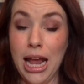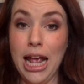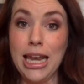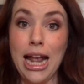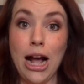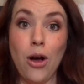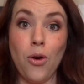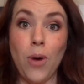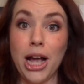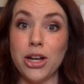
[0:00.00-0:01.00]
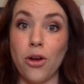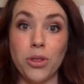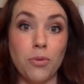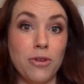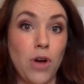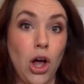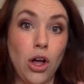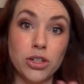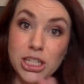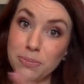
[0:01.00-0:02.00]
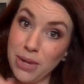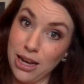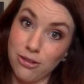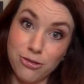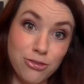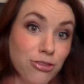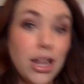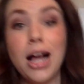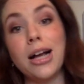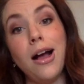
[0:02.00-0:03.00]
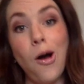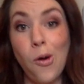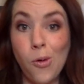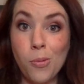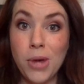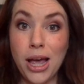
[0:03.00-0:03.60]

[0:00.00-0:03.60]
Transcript: Now, I know that we've all just been flung home